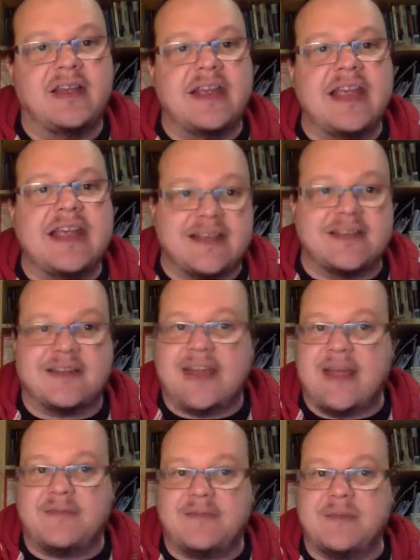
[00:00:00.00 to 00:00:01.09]
it doesn't
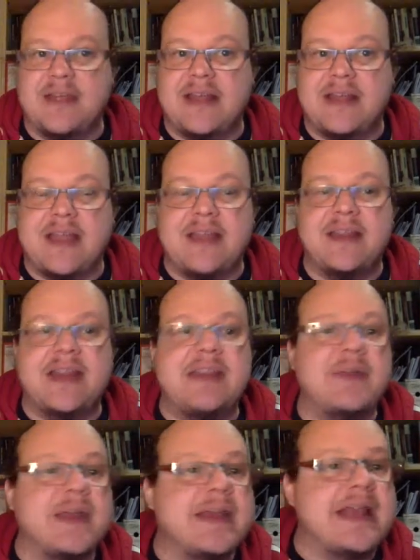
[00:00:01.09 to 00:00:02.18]
have to be
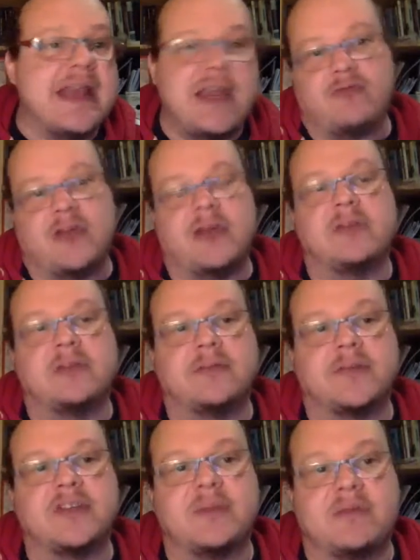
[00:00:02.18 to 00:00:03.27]
anything near real
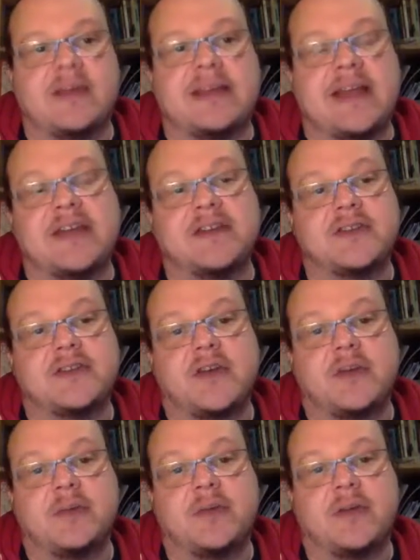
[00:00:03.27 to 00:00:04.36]
for it to be regulated as
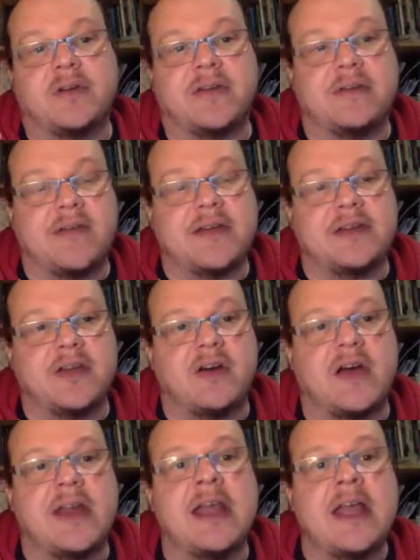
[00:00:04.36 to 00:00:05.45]
child pornography. In fact, a
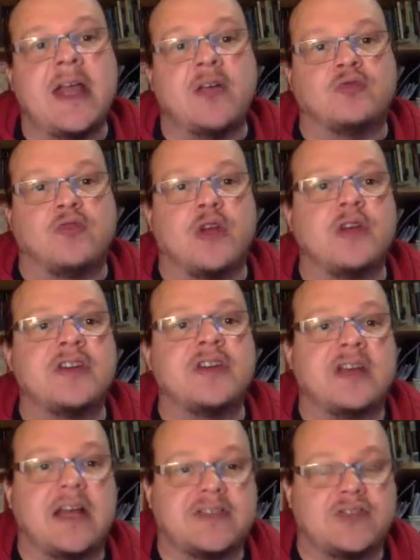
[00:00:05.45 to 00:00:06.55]
guy wrote
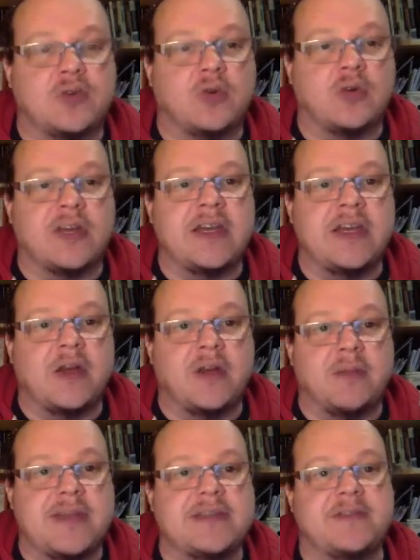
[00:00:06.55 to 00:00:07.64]
a story on a
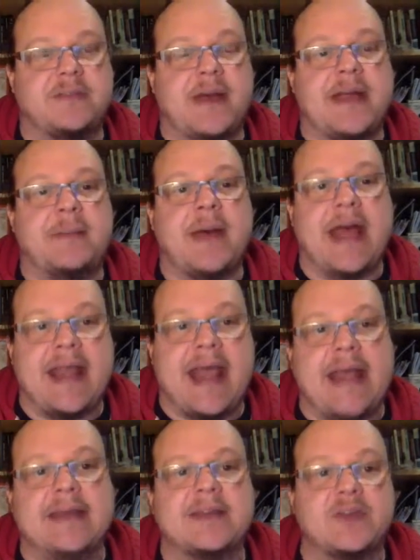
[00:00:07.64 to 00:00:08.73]
piece of paper and
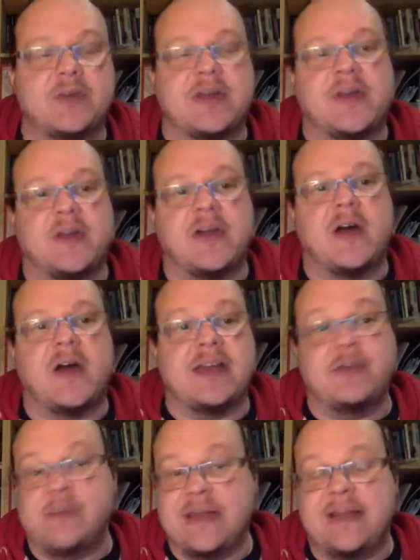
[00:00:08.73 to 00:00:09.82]
handed it to another guy. And
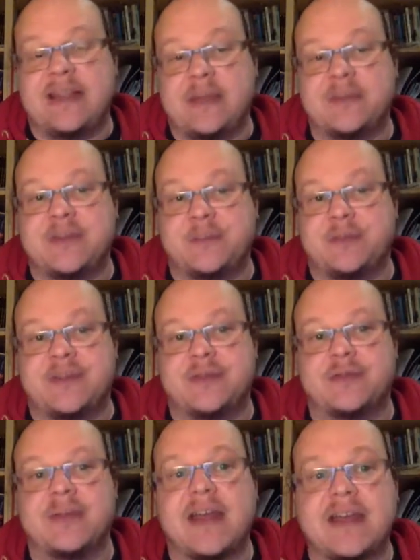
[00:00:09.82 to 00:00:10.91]
admittedly, he was in prison
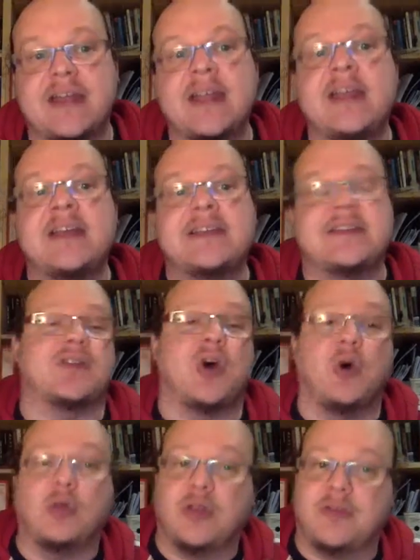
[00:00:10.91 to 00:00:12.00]
already, so there's a
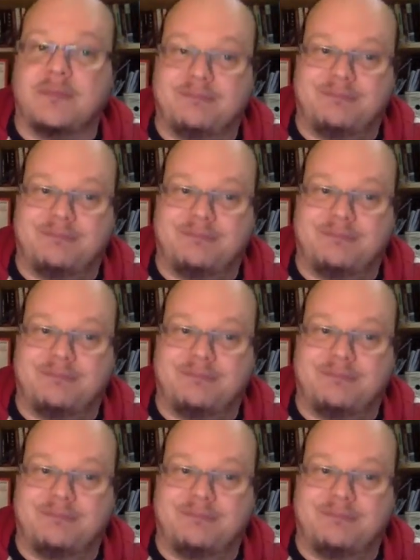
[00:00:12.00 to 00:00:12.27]
whole lot of